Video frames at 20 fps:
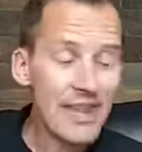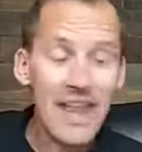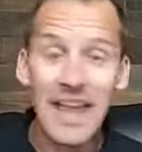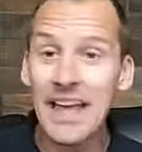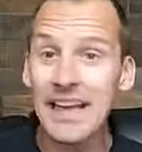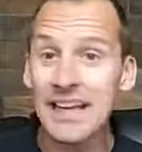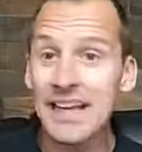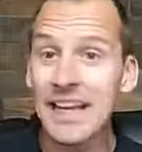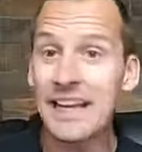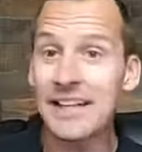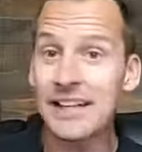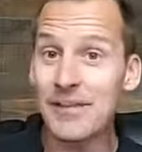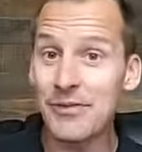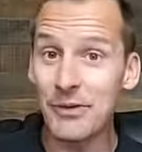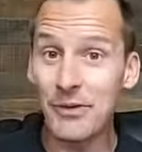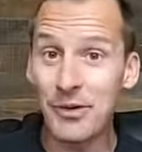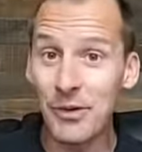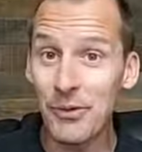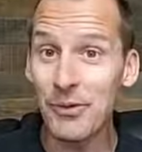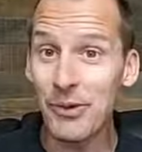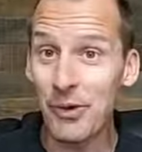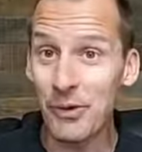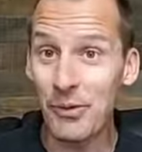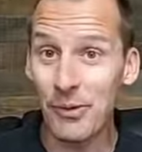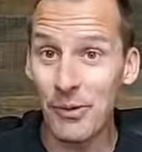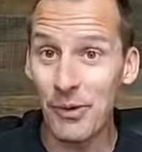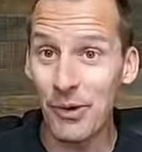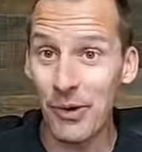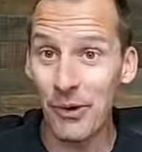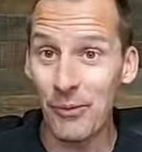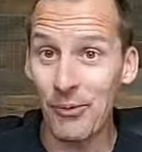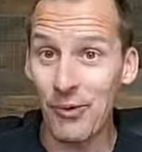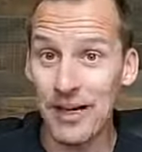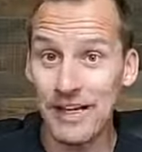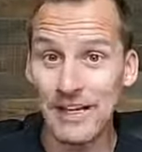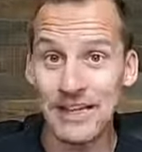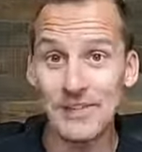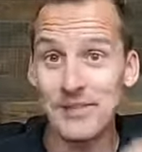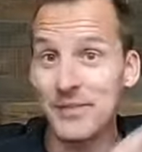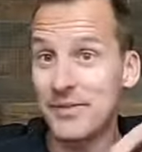and, and if you don't know who Carl
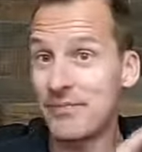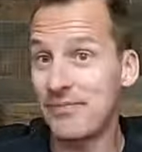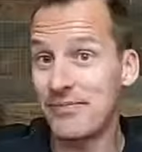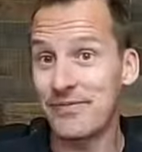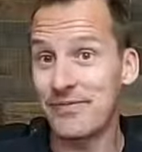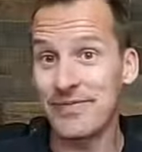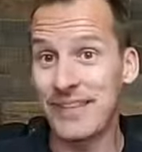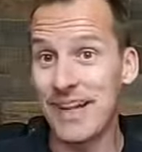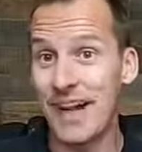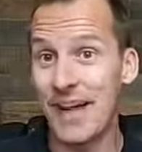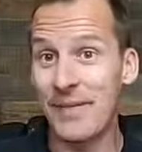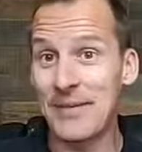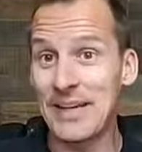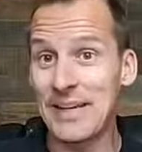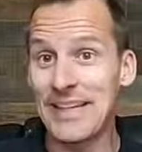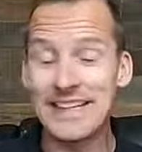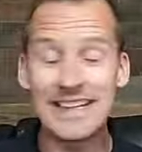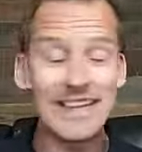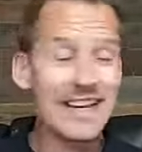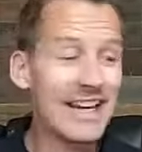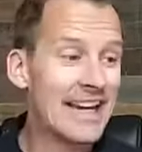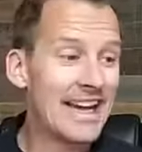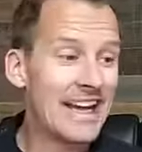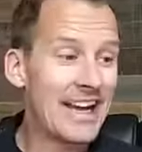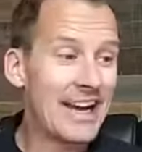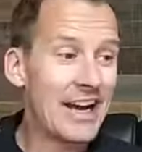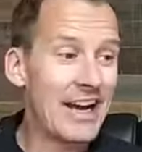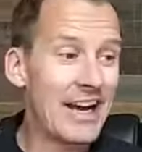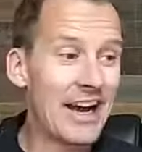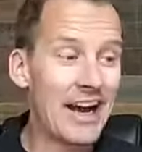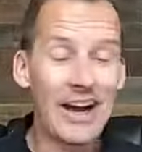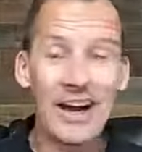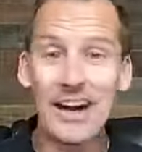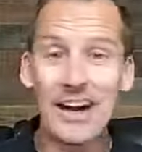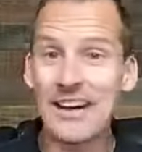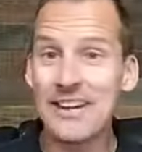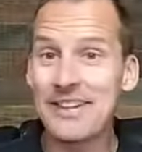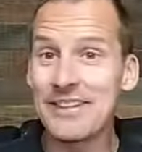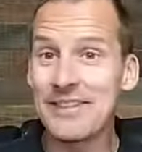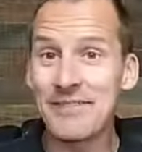White is, I mean, uh,
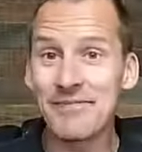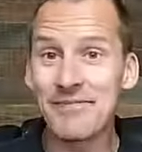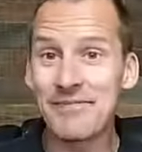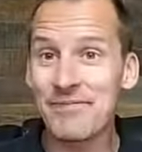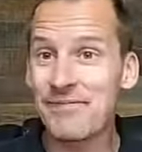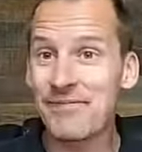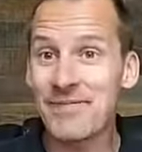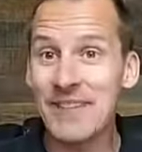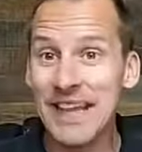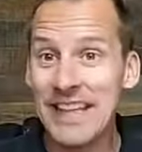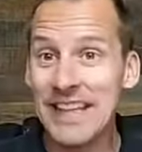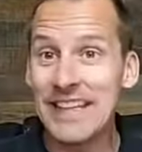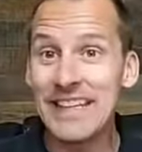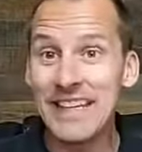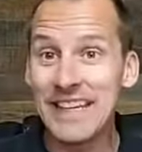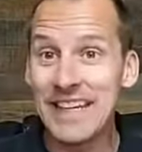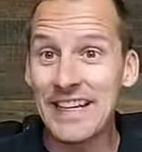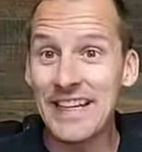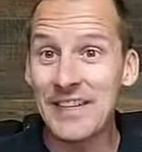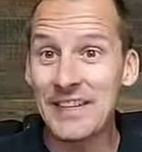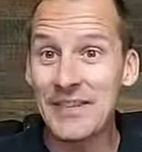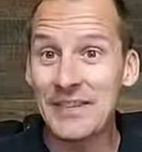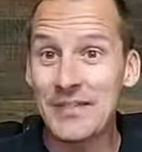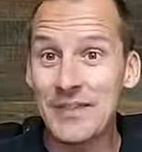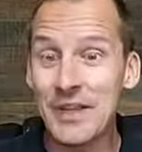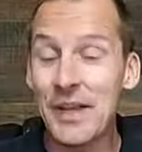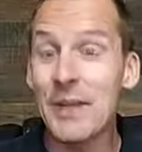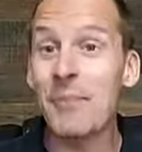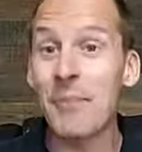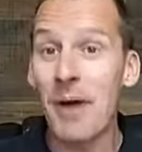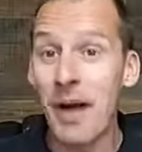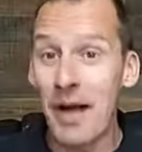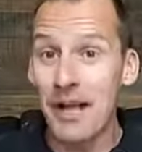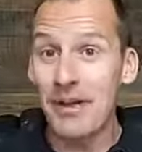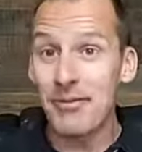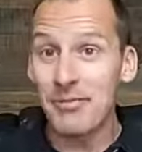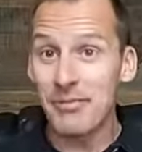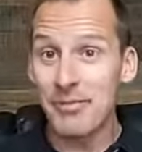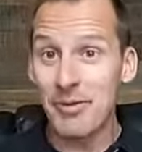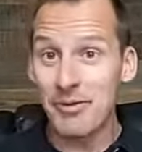he is, in
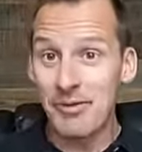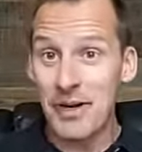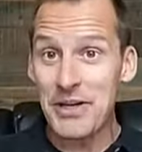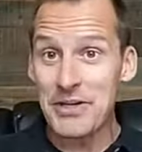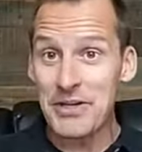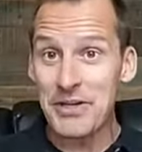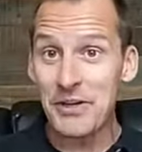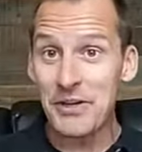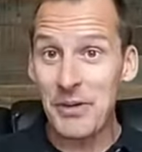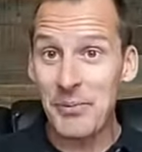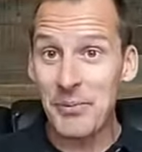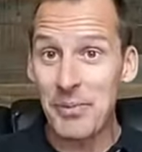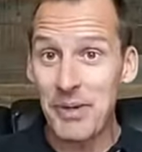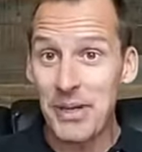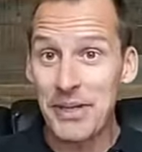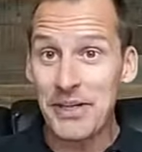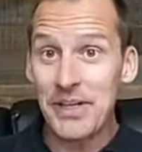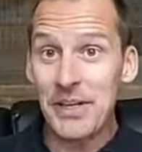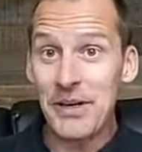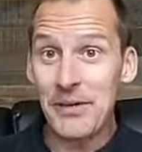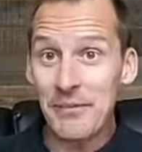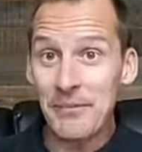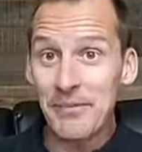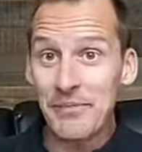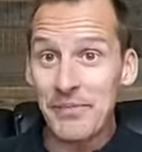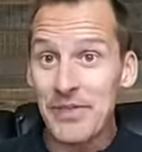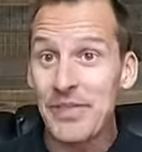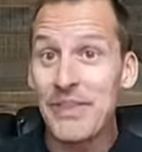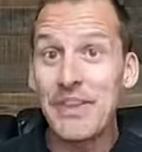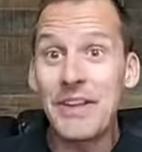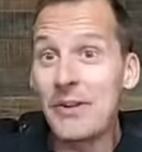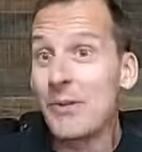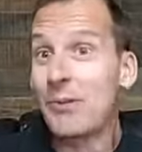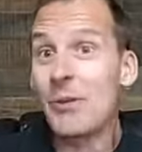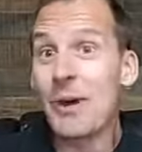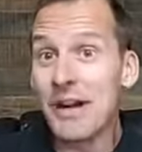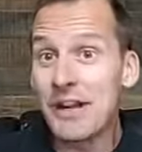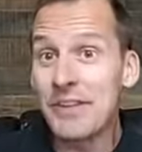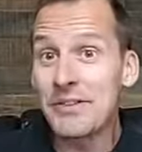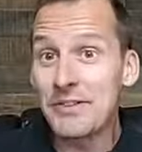my professional opinion, the
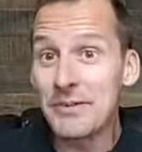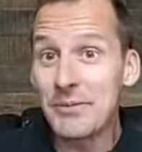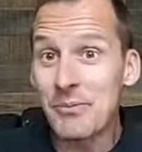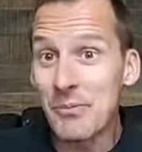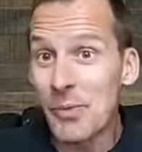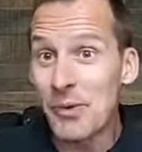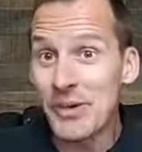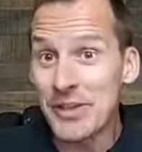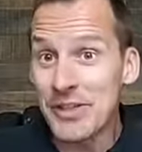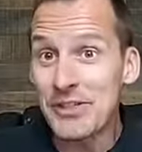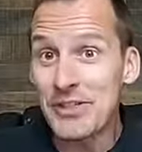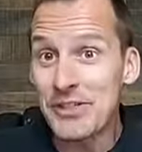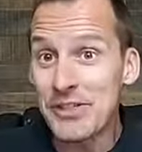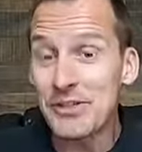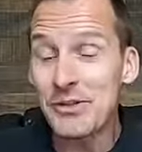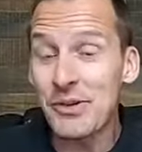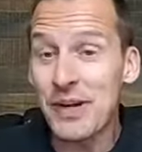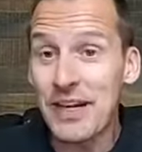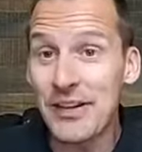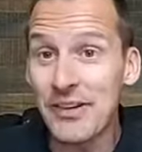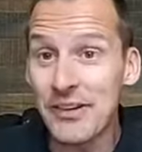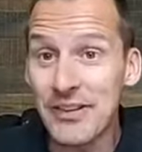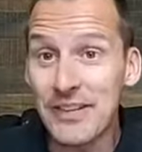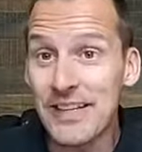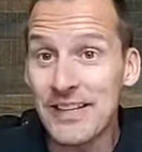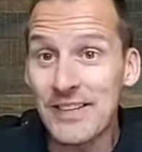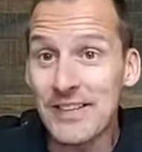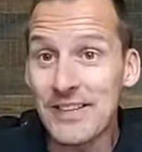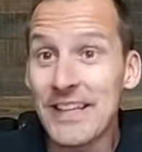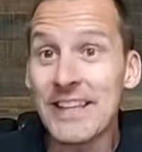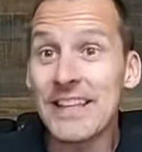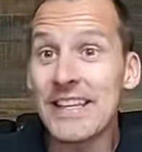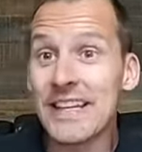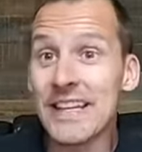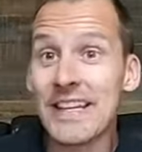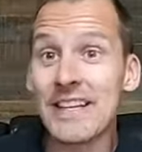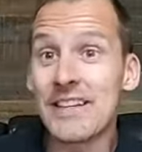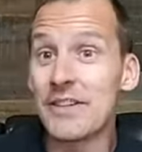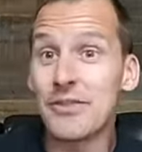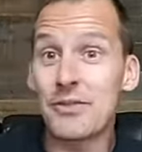greatest mortgage trainer that's in the
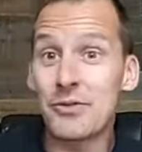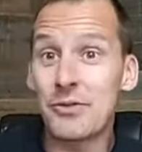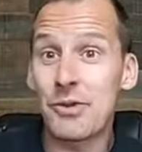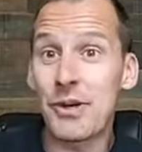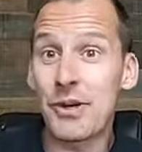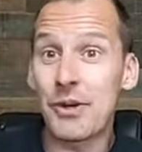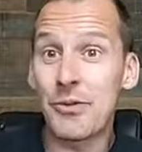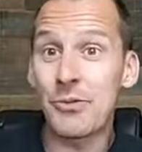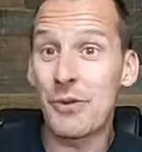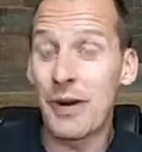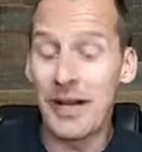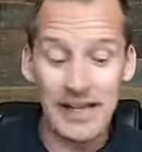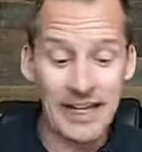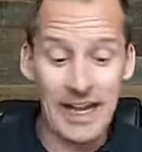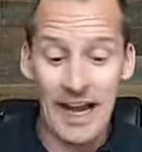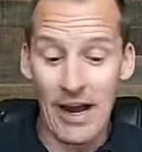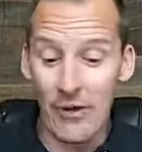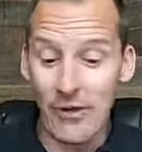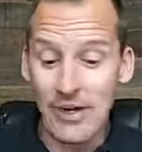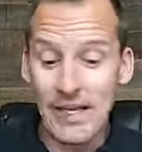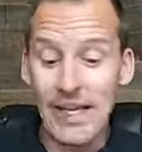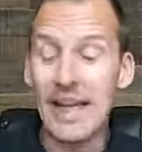industry right now.